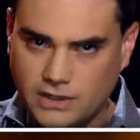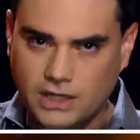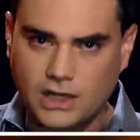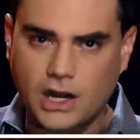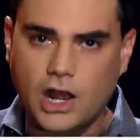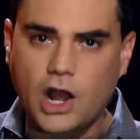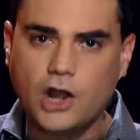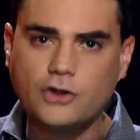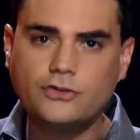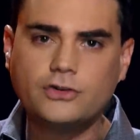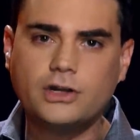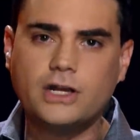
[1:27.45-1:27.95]
You get
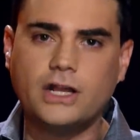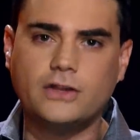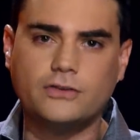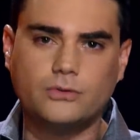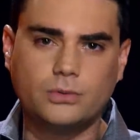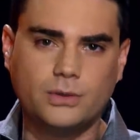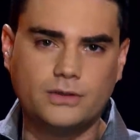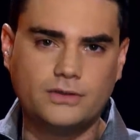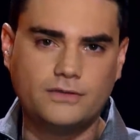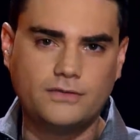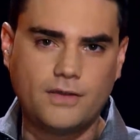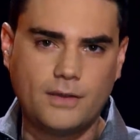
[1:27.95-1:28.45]
one hundred
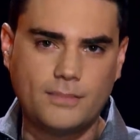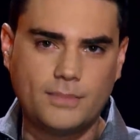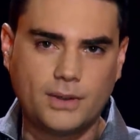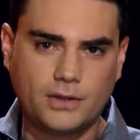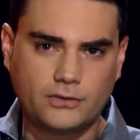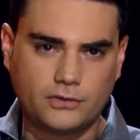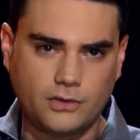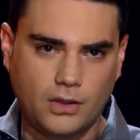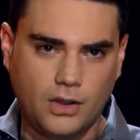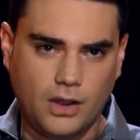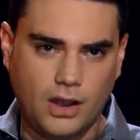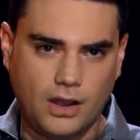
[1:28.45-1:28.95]
twenty-five
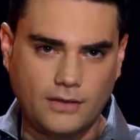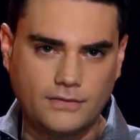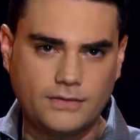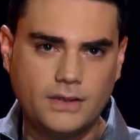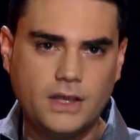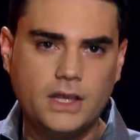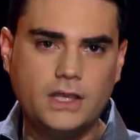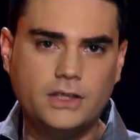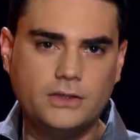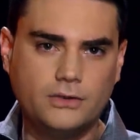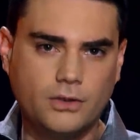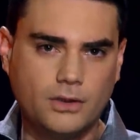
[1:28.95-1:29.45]
bucks off
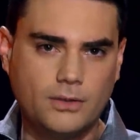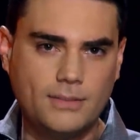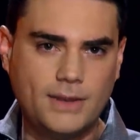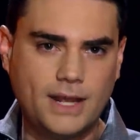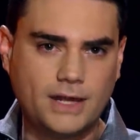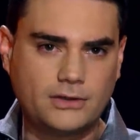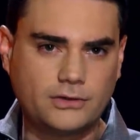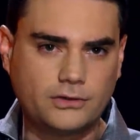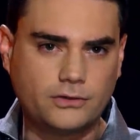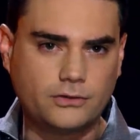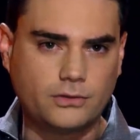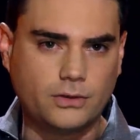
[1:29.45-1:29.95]
your
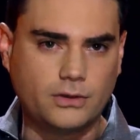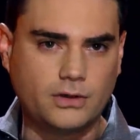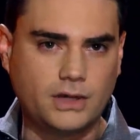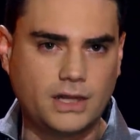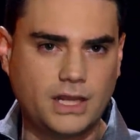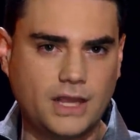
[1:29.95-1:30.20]
mattress order.